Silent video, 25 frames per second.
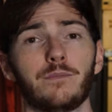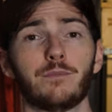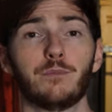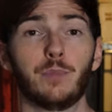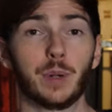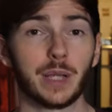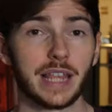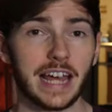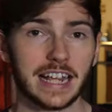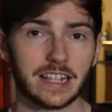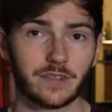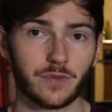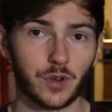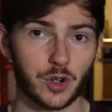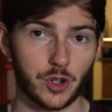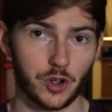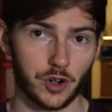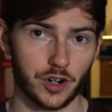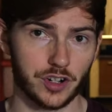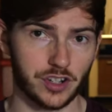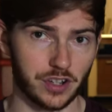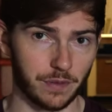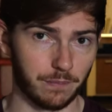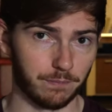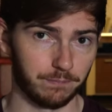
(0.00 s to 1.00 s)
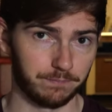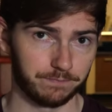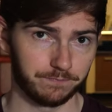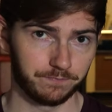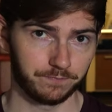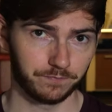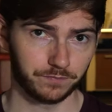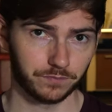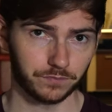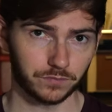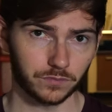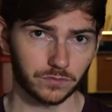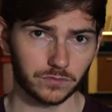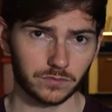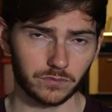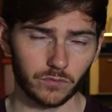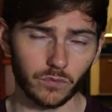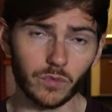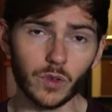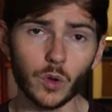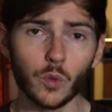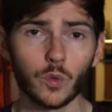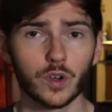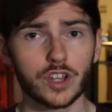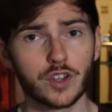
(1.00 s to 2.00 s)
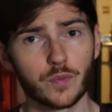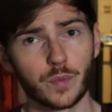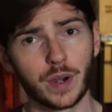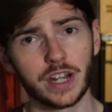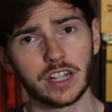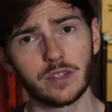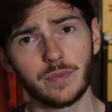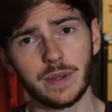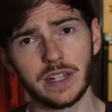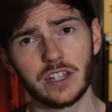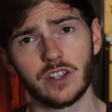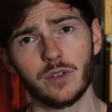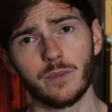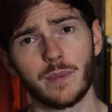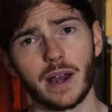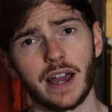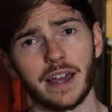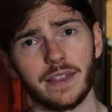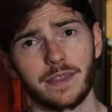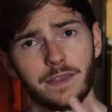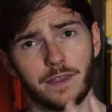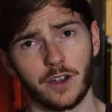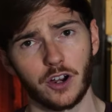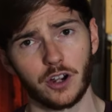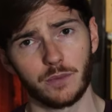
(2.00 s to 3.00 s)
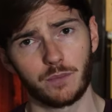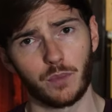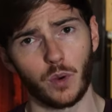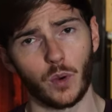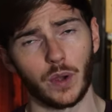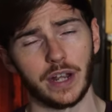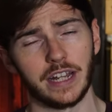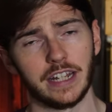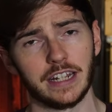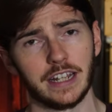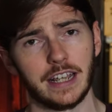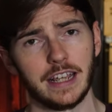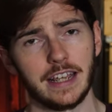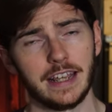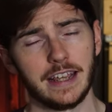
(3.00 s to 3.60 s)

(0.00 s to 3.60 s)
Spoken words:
But that's for tourism. Which brings me to my third point,